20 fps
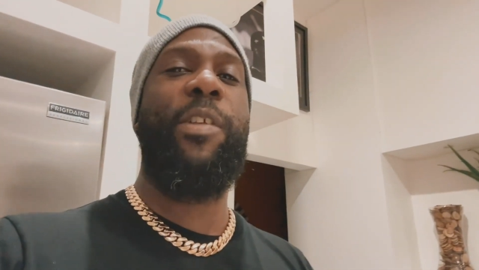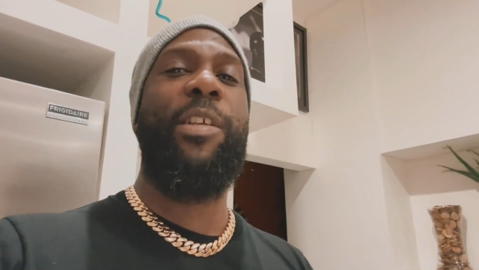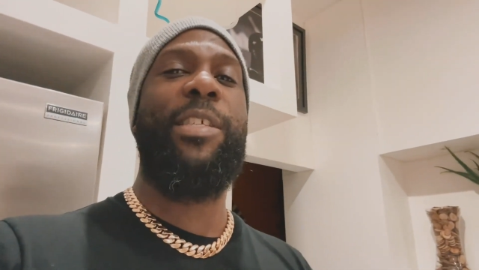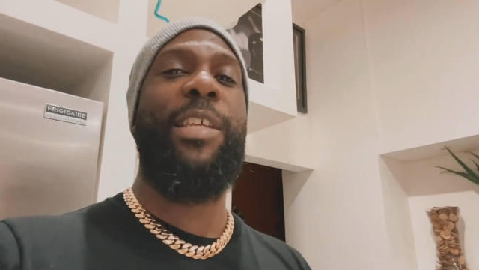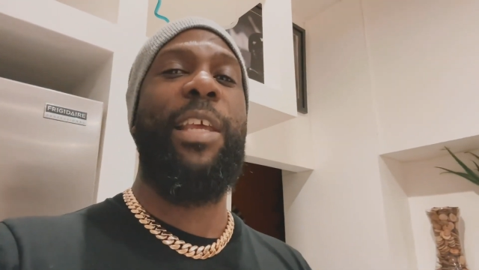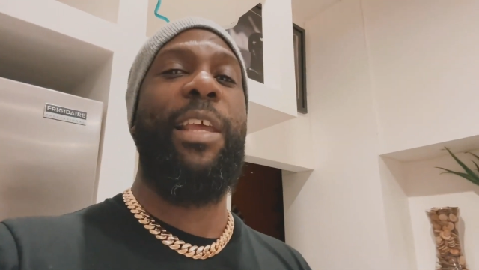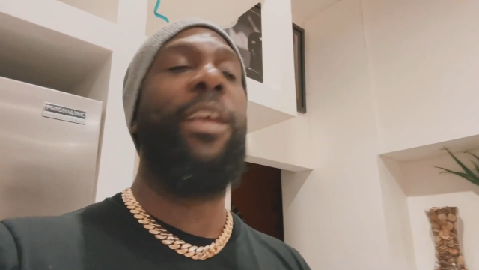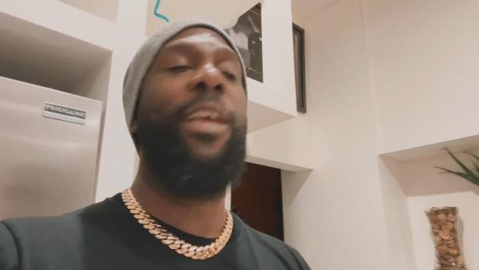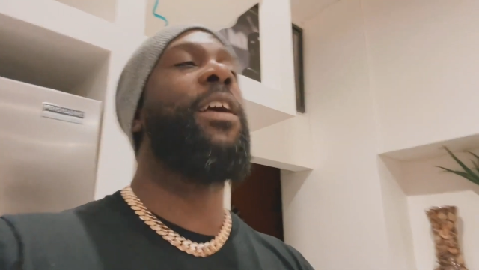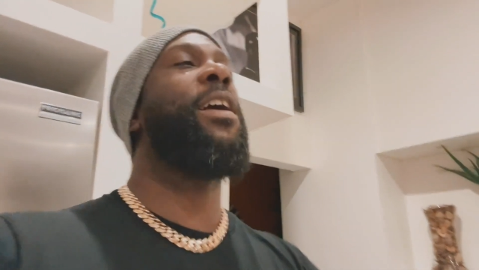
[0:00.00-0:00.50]
to
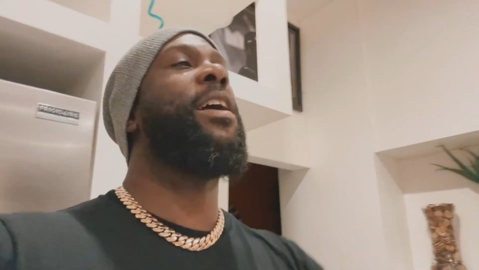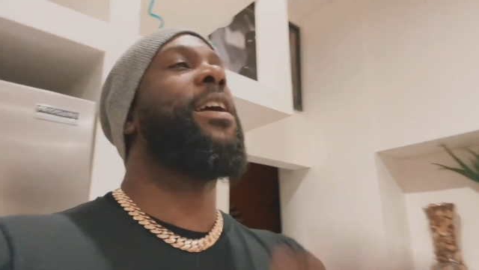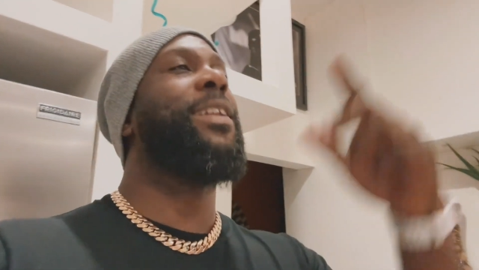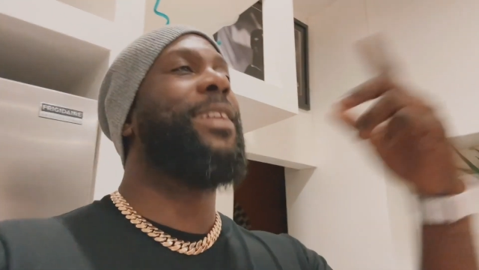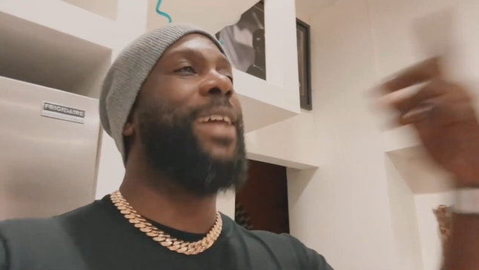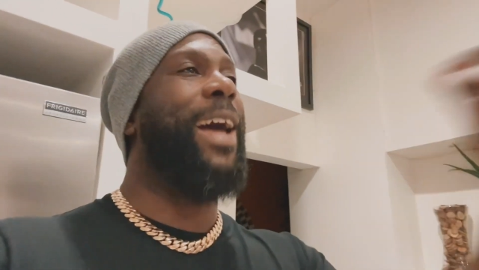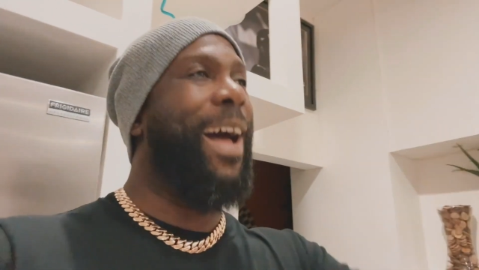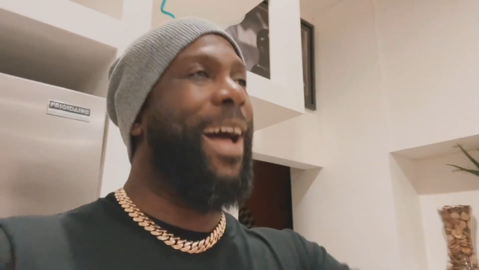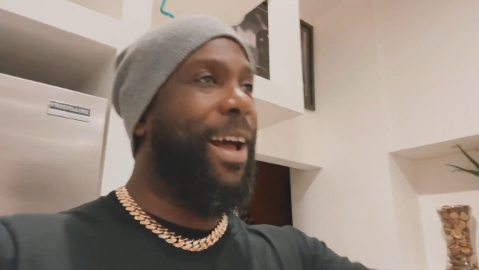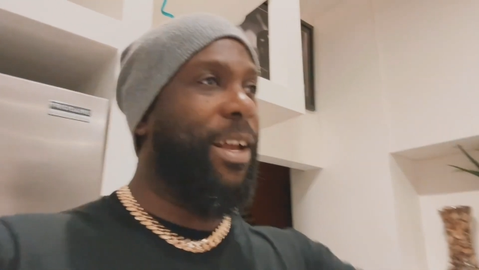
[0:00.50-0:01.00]
say
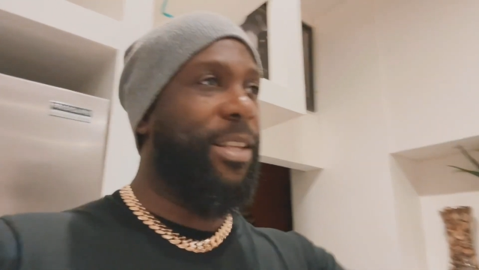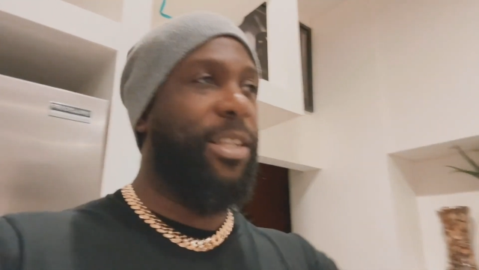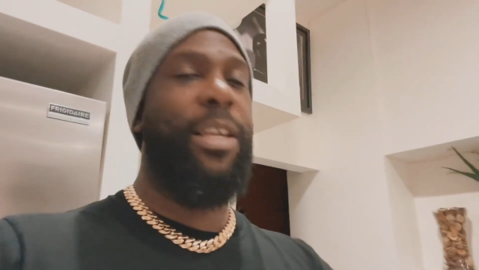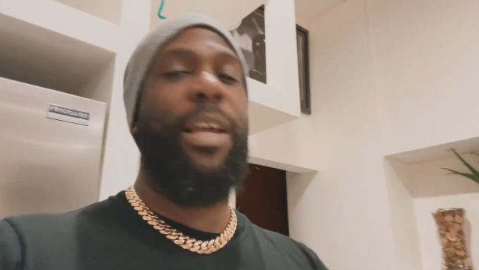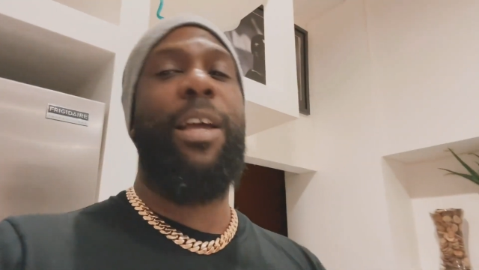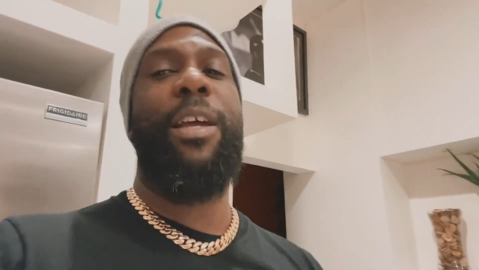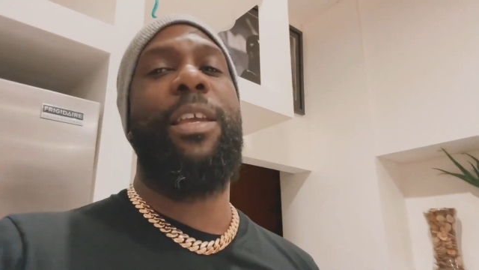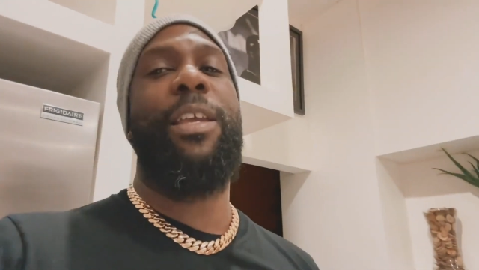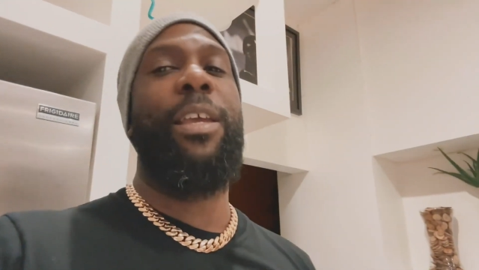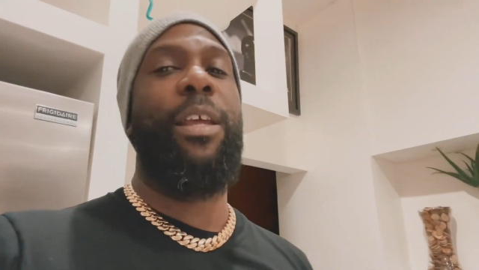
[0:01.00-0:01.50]
to ask you
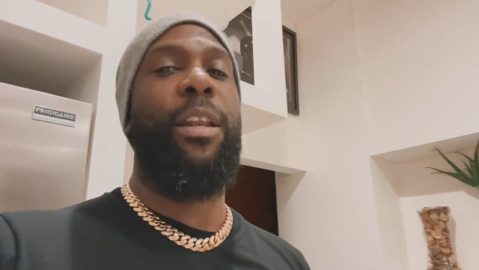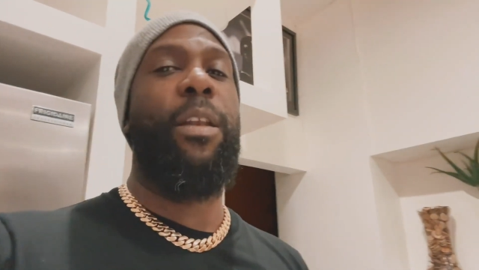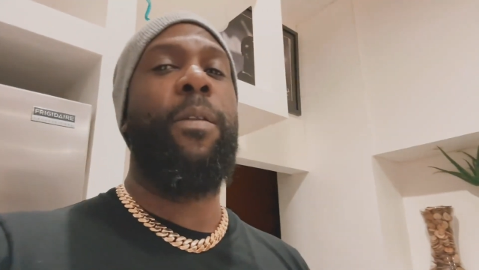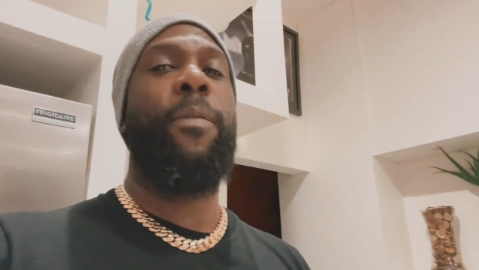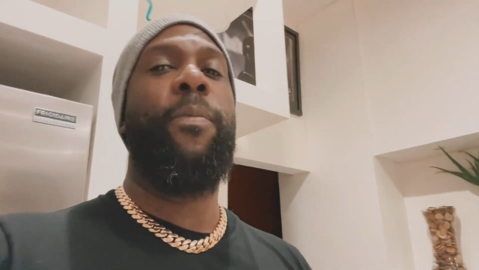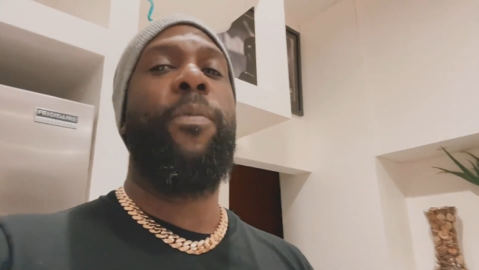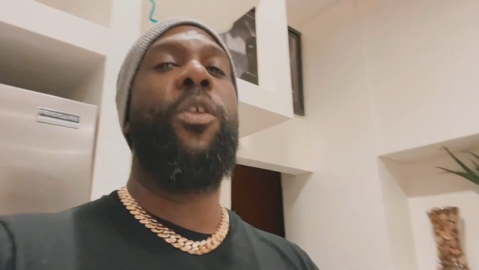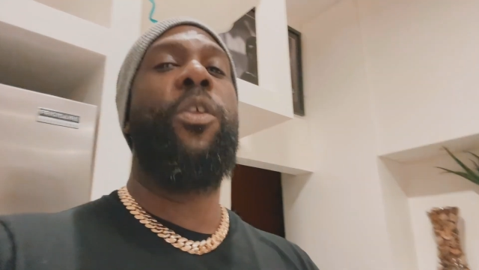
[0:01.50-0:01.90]
again.